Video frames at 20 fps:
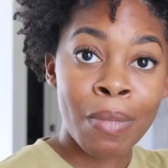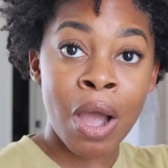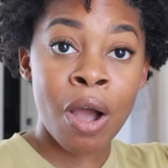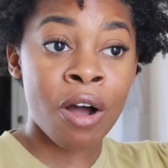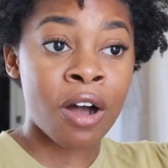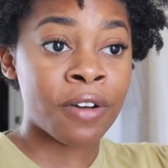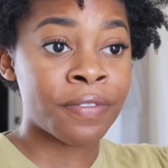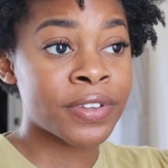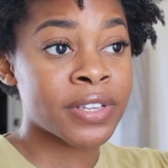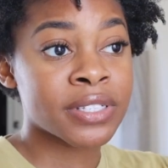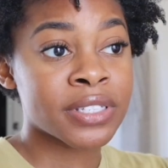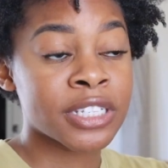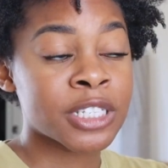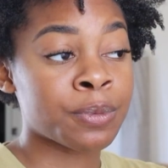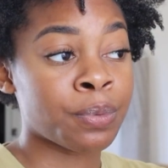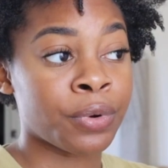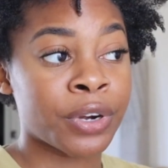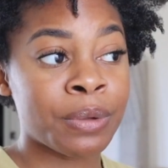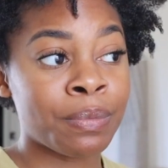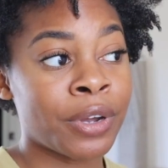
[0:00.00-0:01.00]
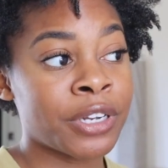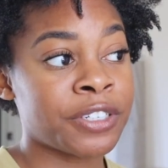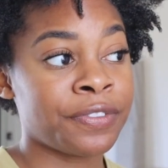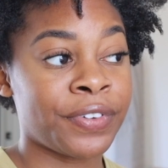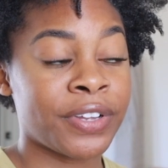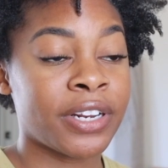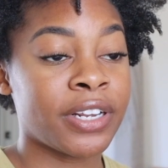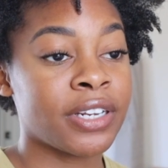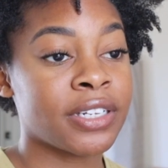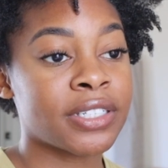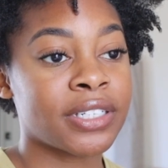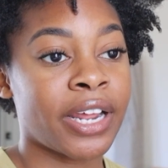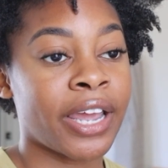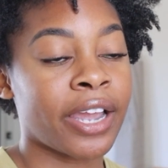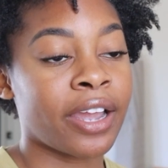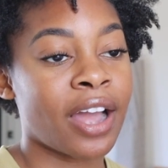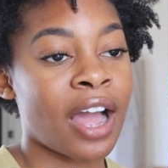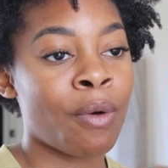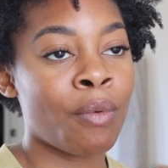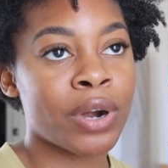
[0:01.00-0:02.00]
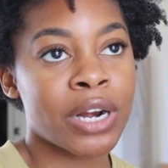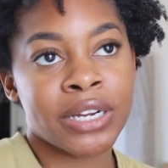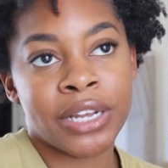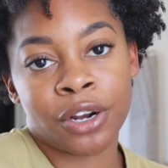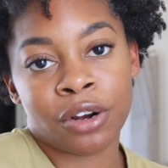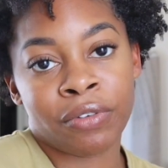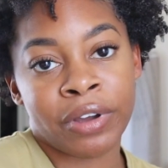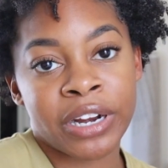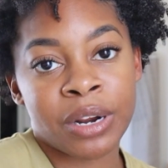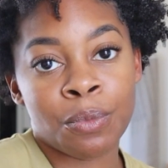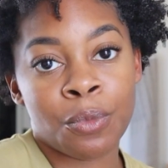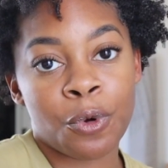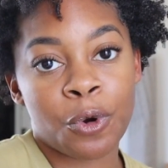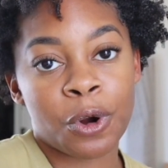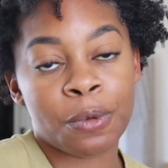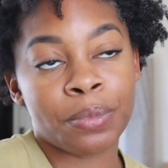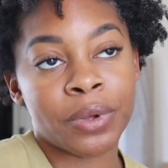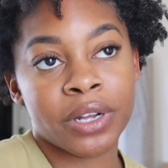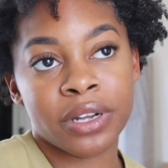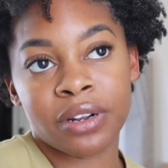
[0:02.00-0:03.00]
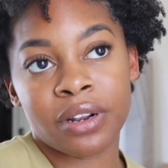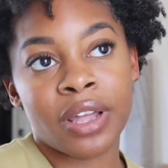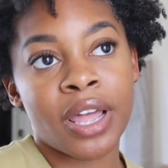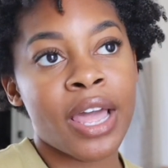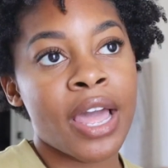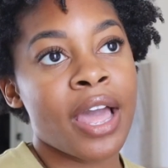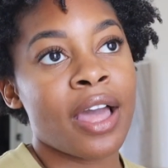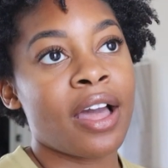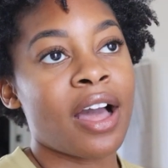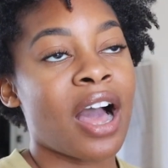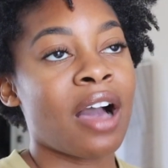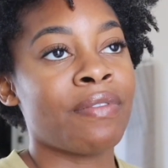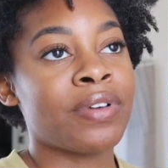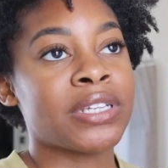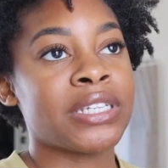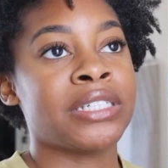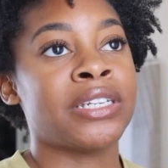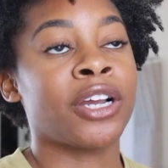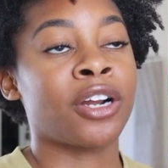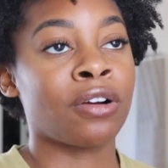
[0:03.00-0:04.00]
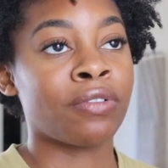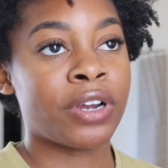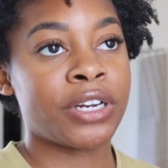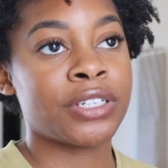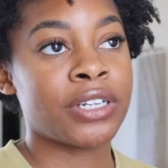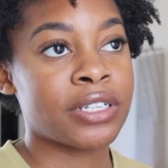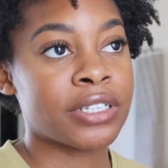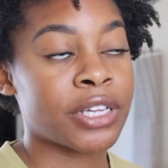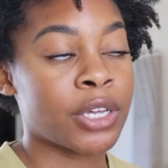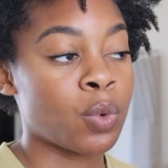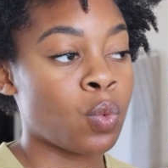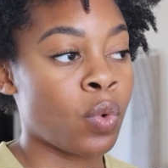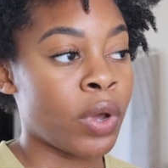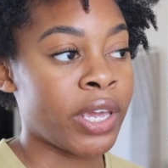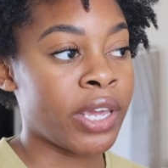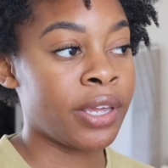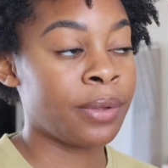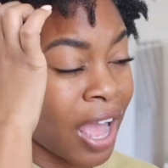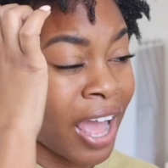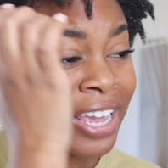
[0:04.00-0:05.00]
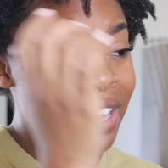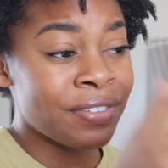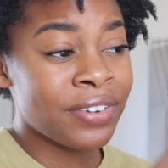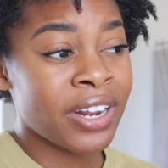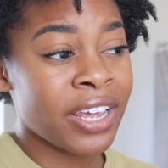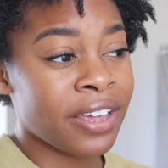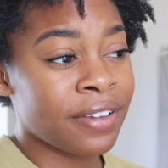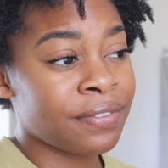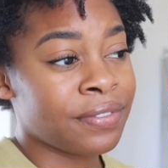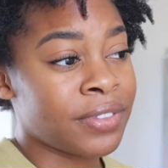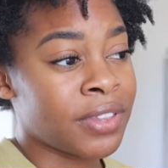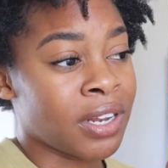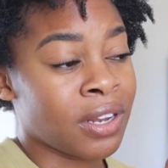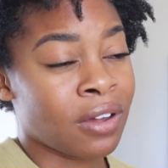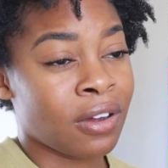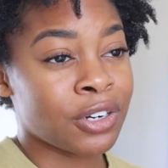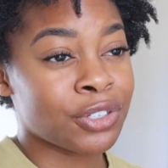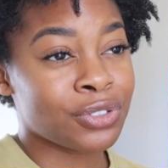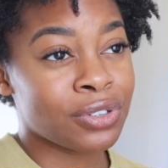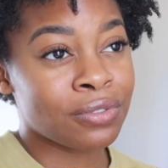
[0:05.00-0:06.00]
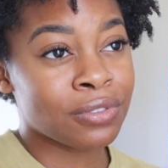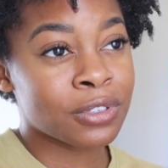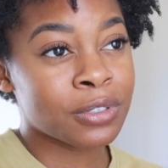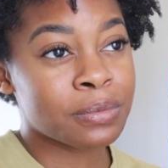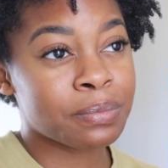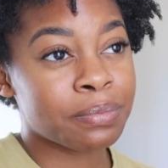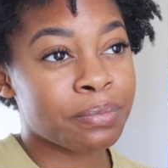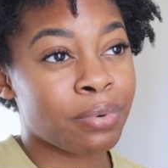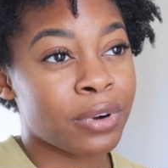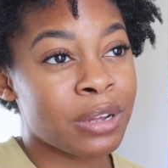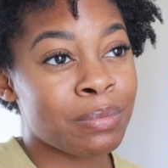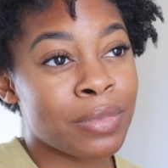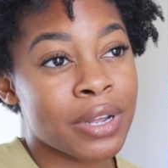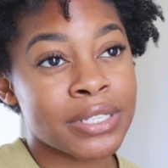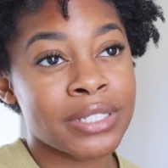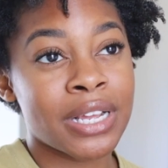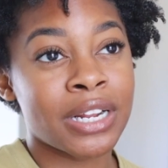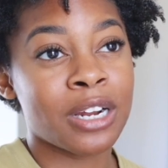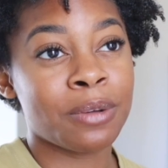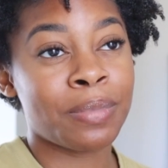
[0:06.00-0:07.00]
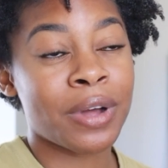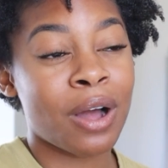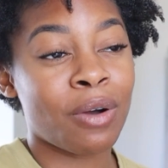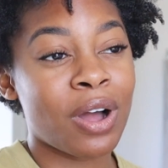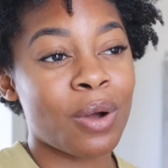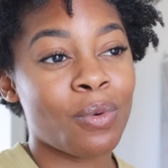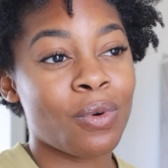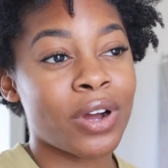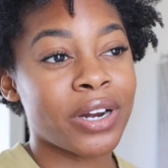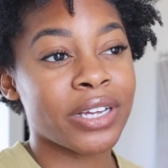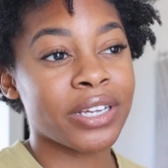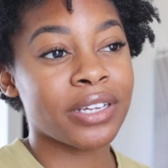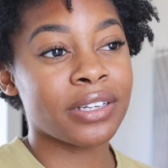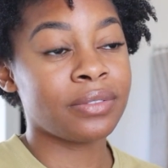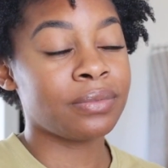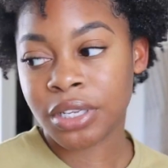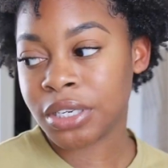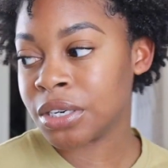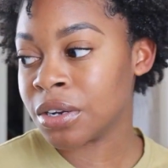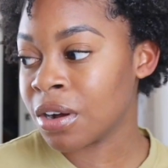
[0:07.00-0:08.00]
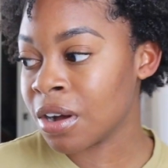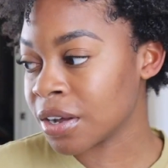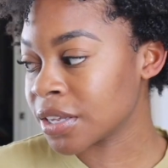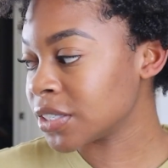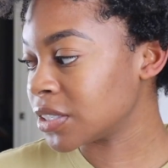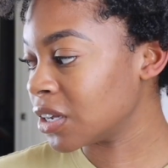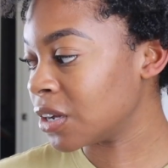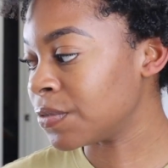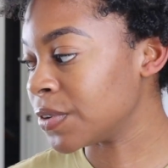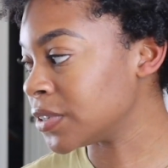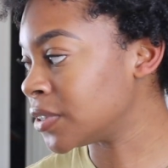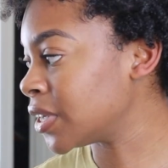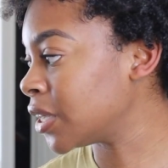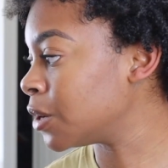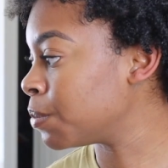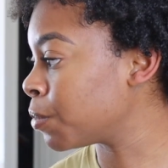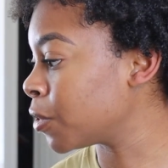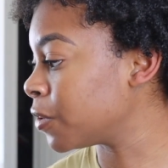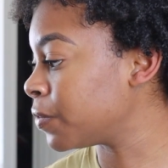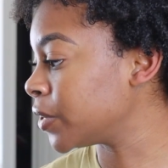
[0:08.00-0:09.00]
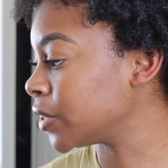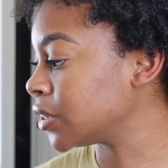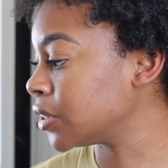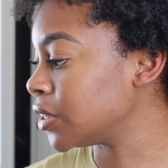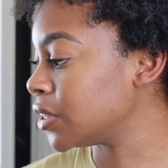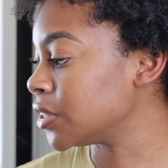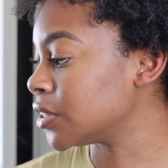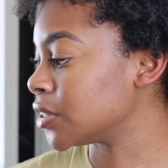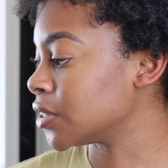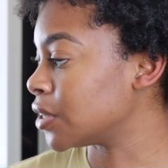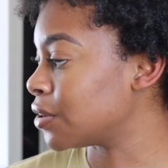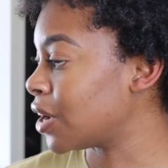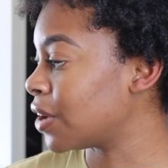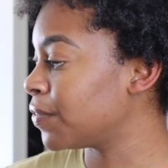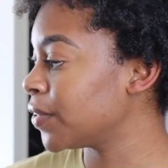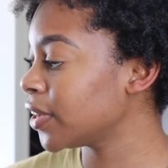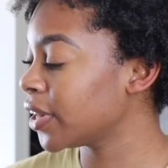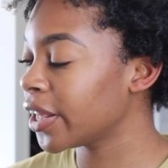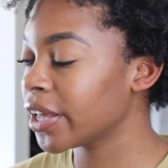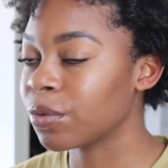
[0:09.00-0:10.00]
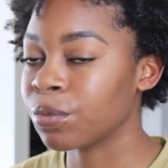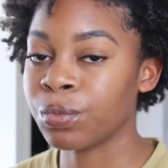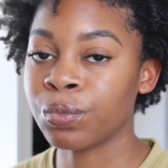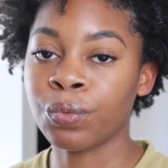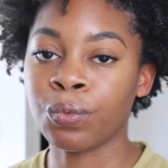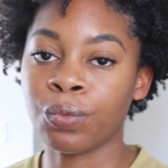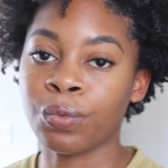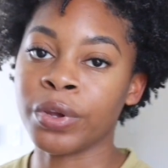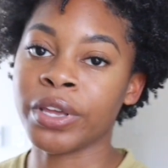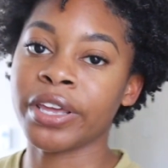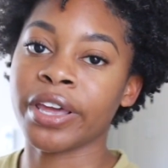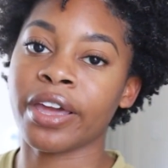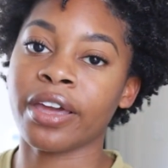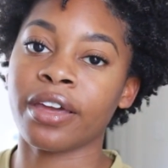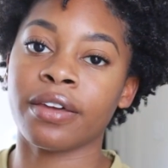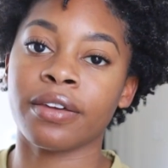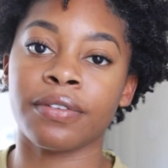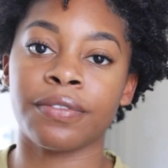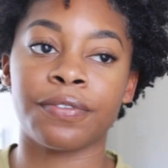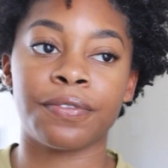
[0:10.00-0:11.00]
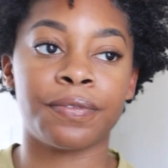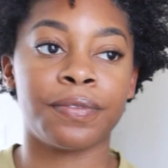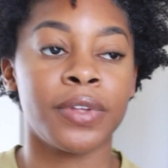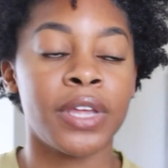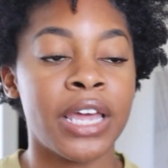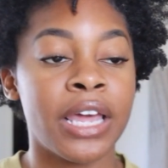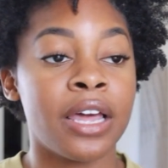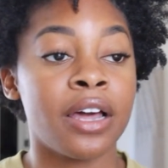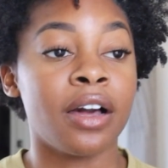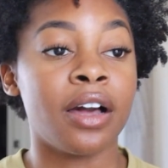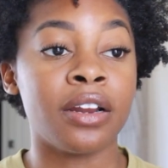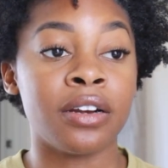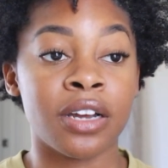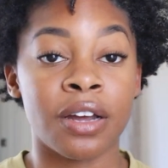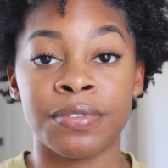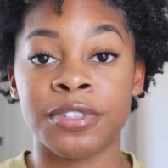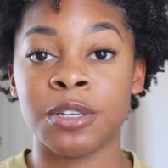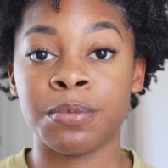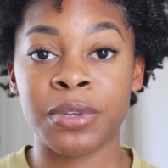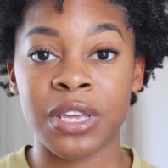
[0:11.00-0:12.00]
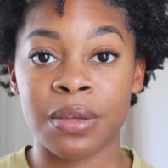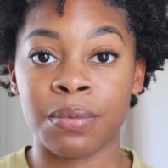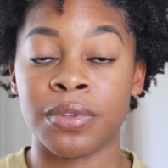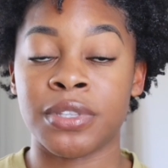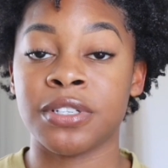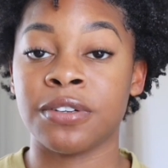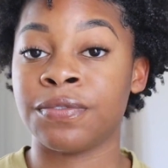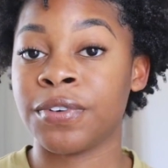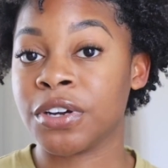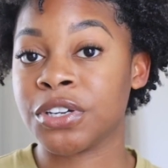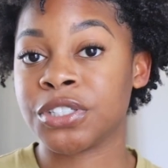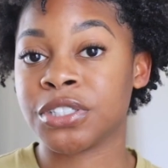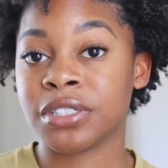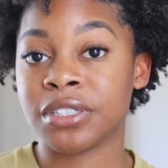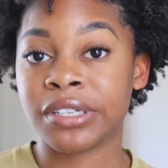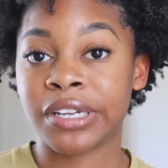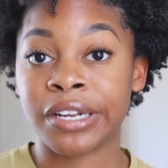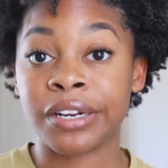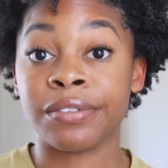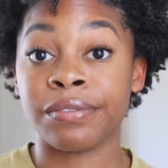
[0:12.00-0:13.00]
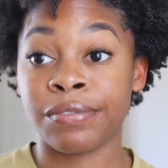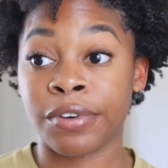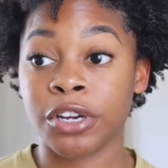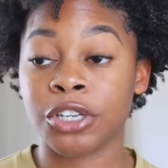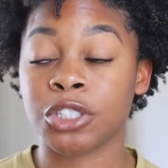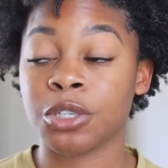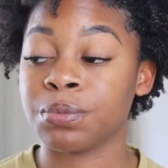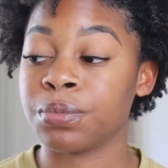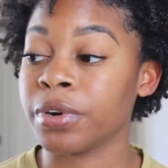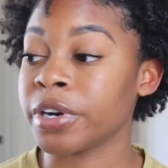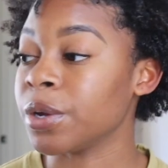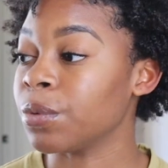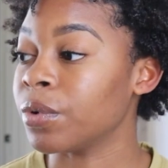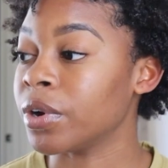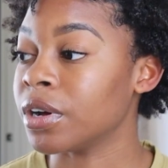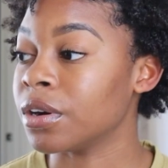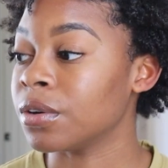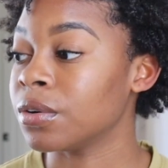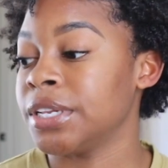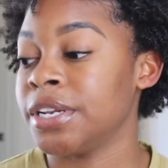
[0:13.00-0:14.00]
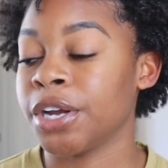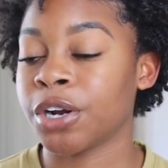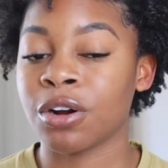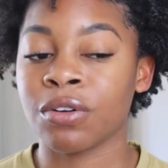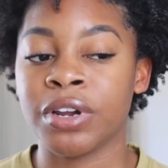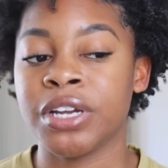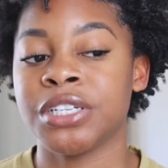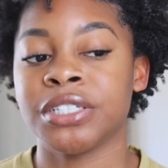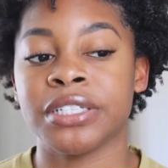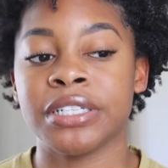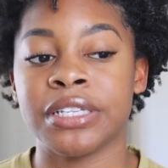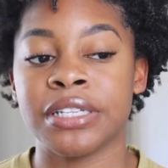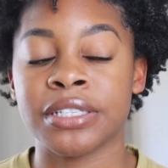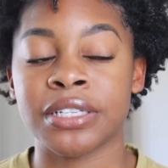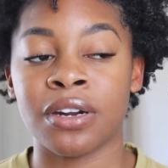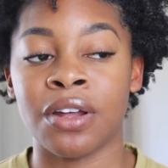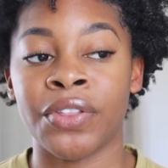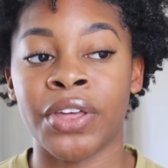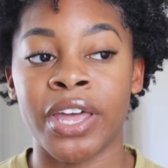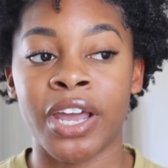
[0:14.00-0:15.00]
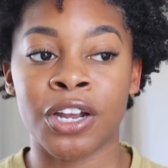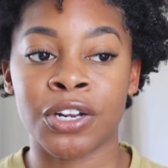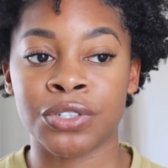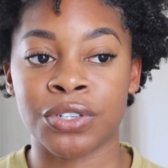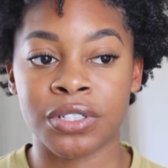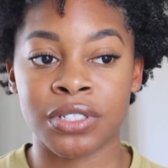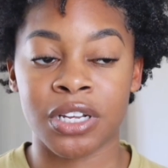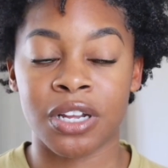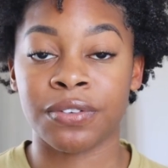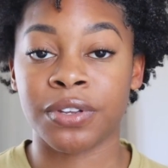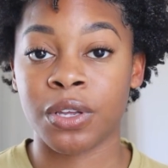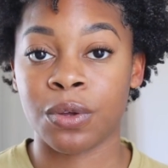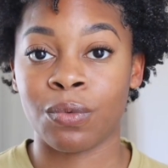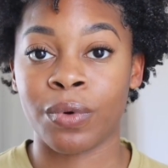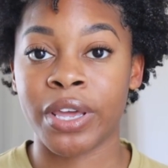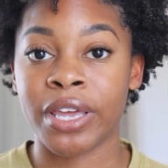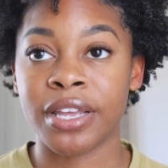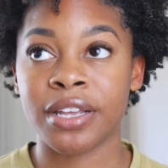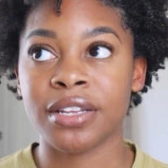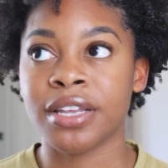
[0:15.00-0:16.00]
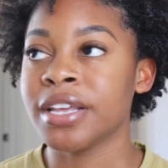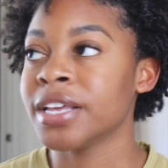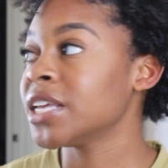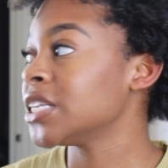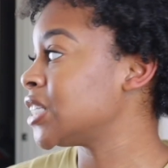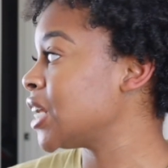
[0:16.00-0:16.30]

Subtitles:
My office is pretty much finished. Like, I want to decorate it more, but obviously decorations can wait. I even have the laundry room pretty much set up how I want it. The dog stuff is set up perfectly. So I feel like we have enough to be able to function and function pretty well. The decorations and all the extra stuff can wait.